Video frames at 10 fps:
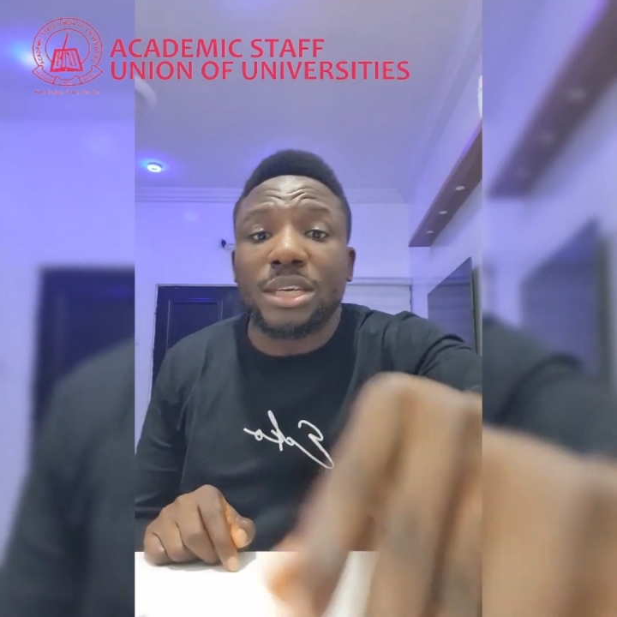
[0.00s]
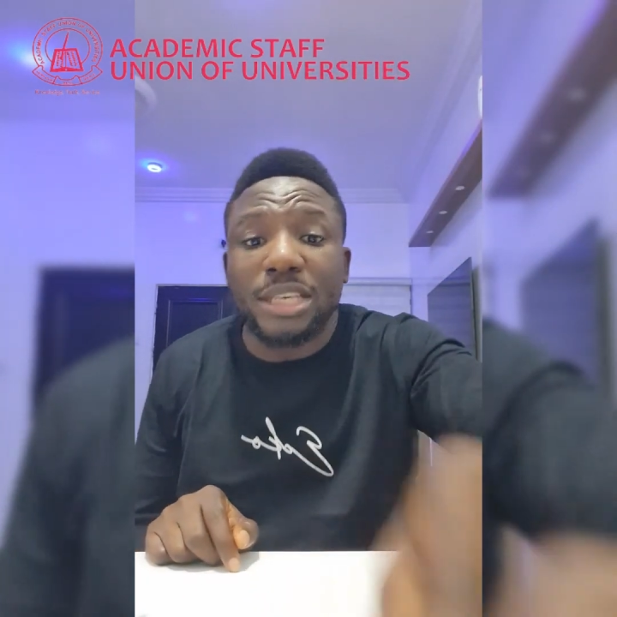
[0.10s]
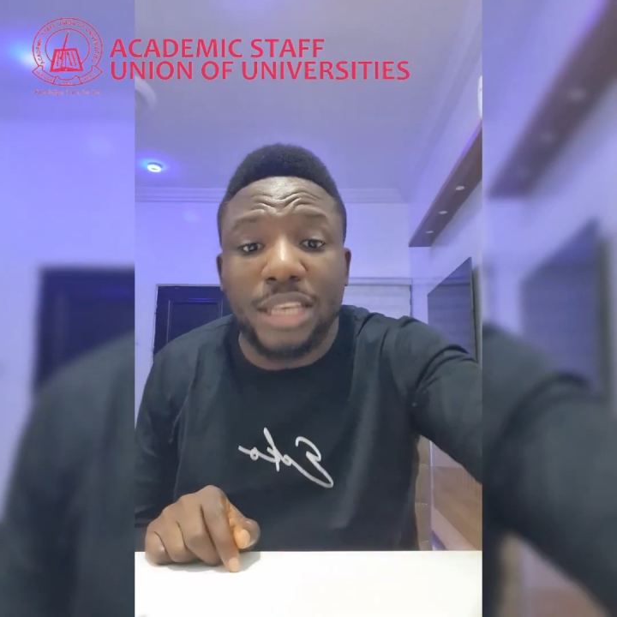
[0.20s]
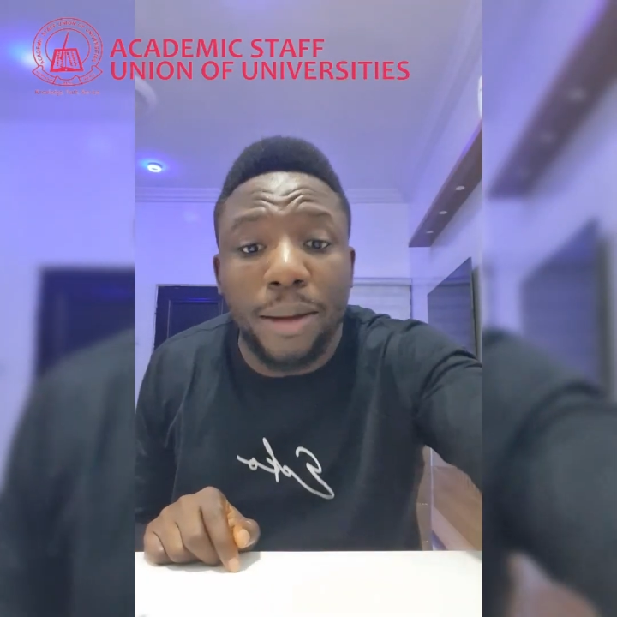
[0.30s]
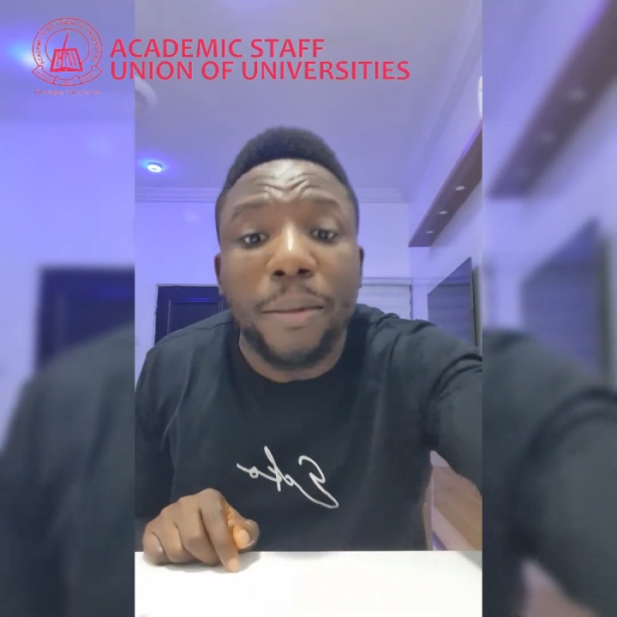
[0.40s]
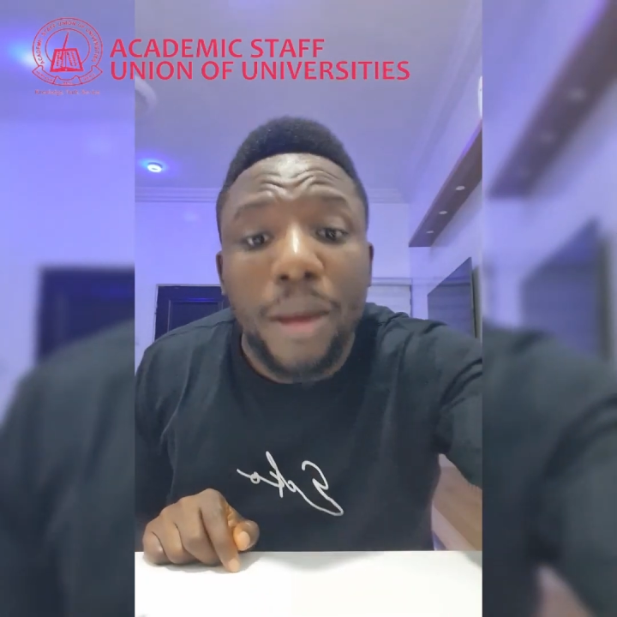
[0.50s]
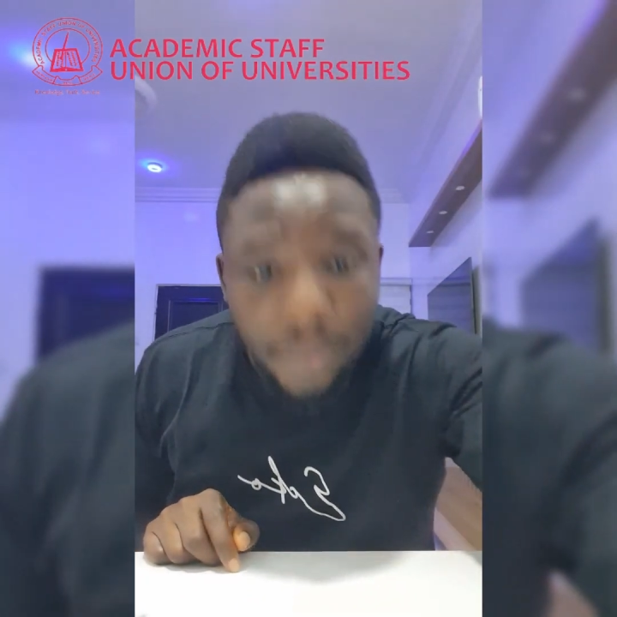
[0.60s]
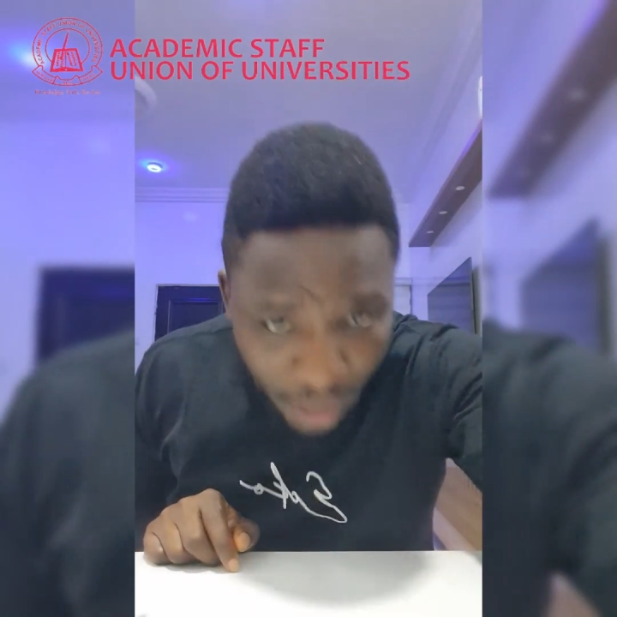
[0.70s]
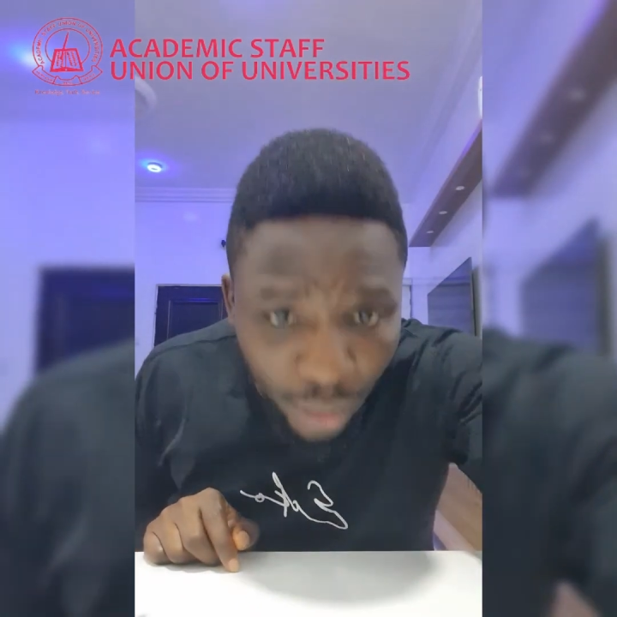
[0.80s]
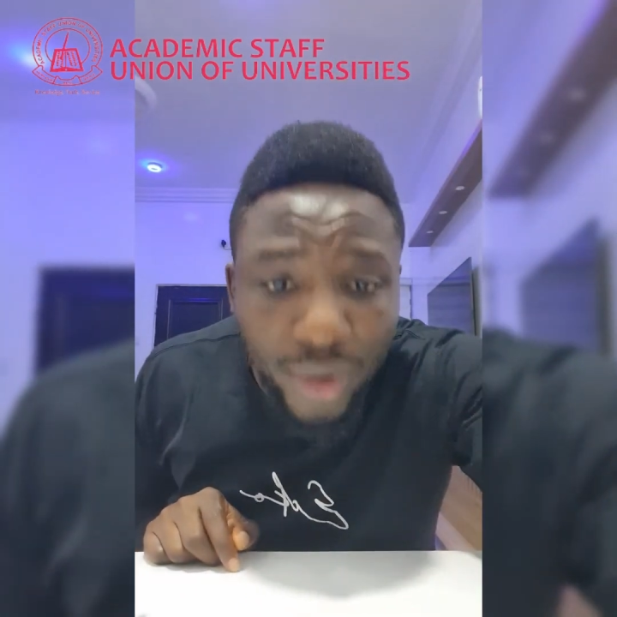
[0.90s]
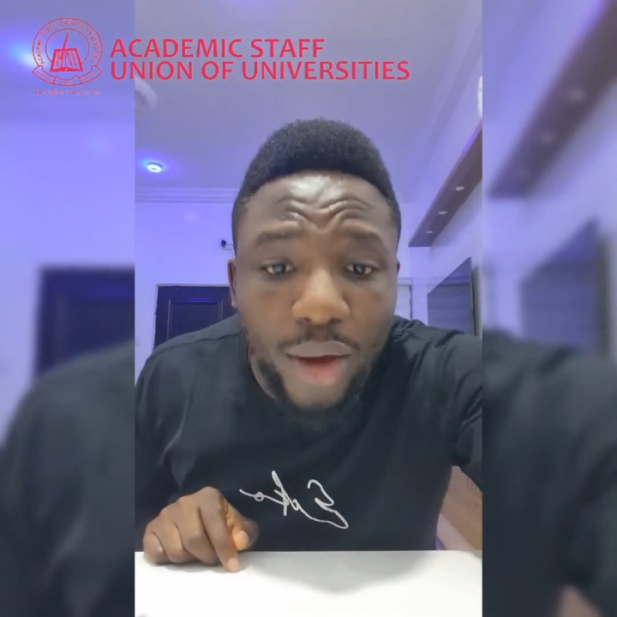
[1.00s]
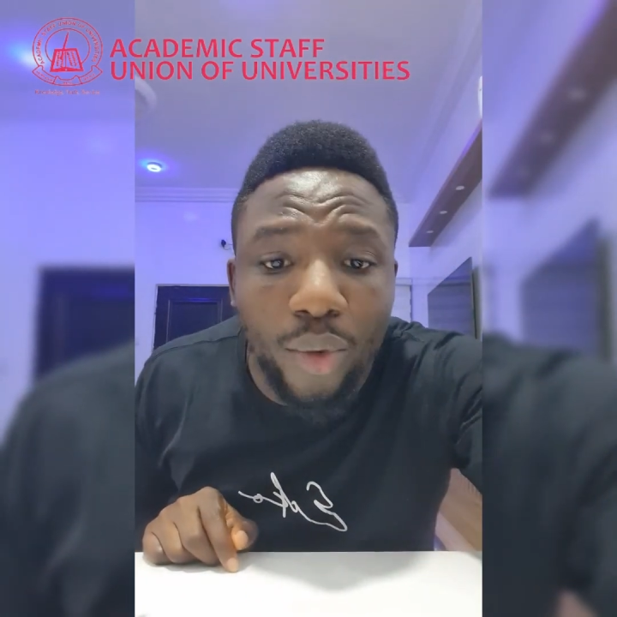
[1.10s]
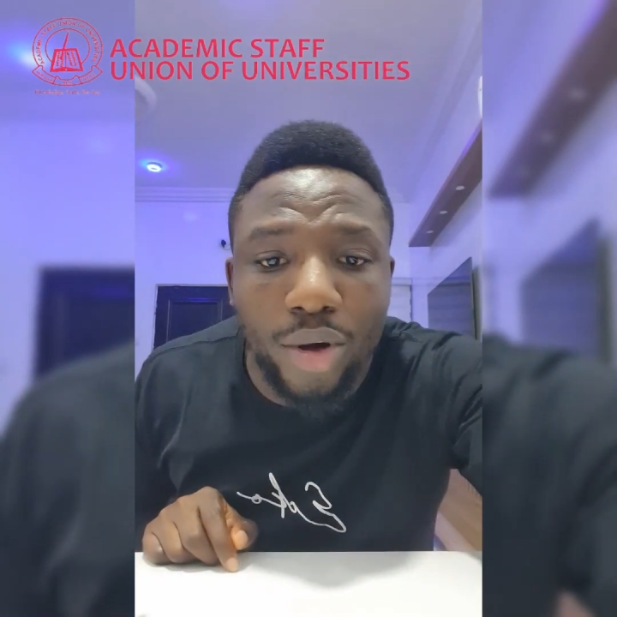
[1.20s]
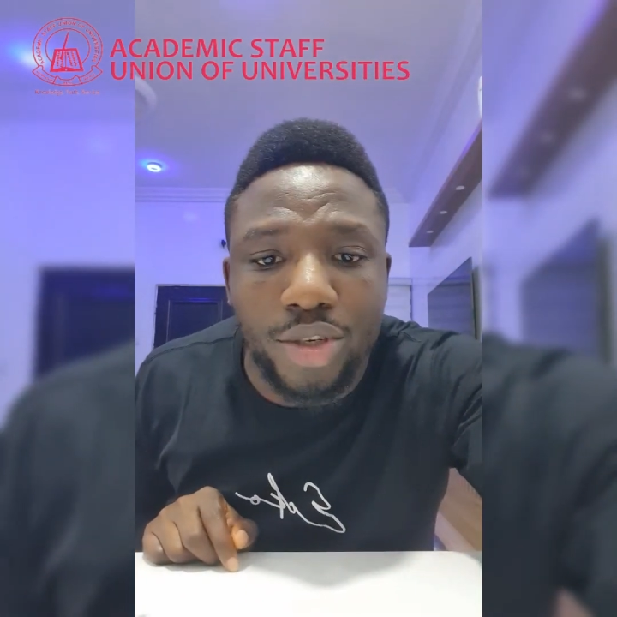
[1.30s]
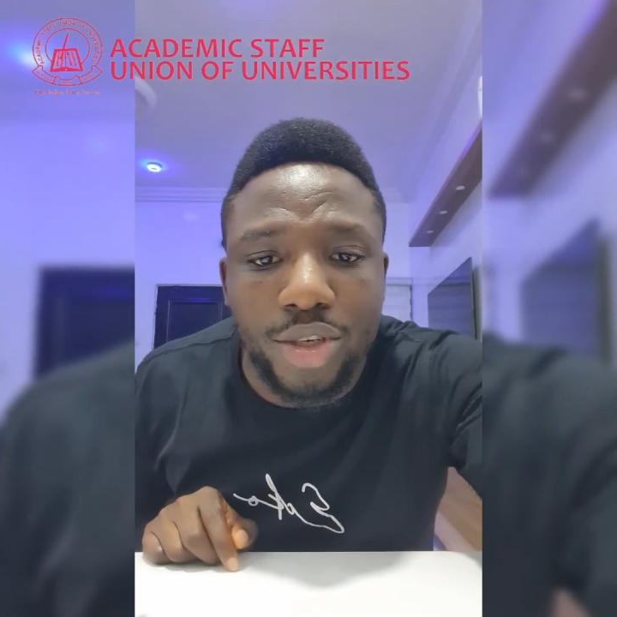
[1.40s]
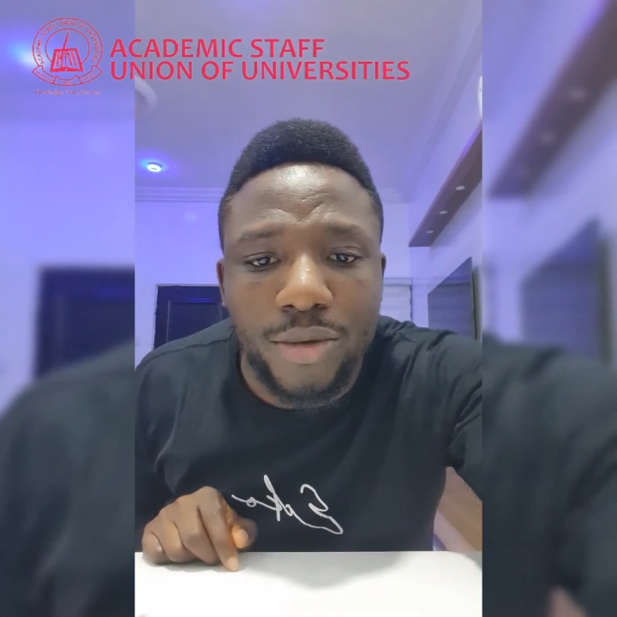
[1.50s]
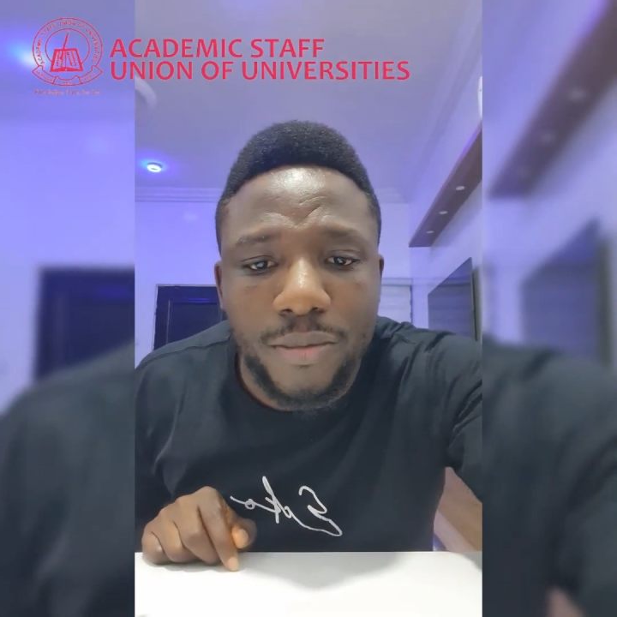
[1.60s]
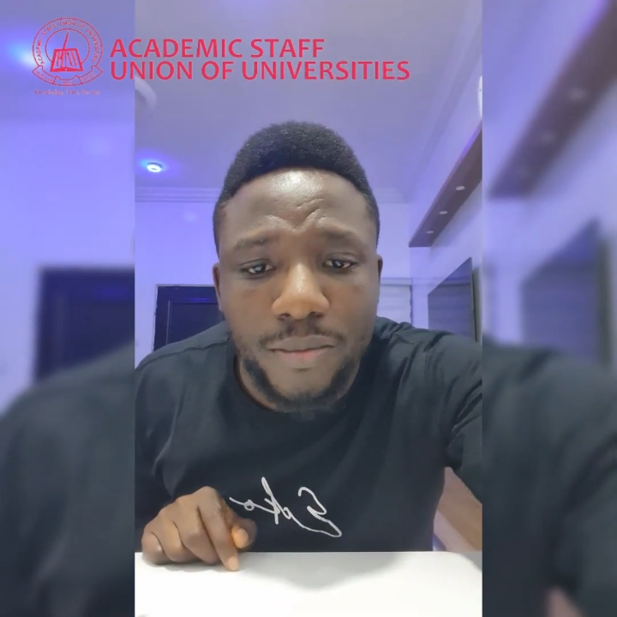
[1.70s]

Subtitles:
Give them. May we they watch.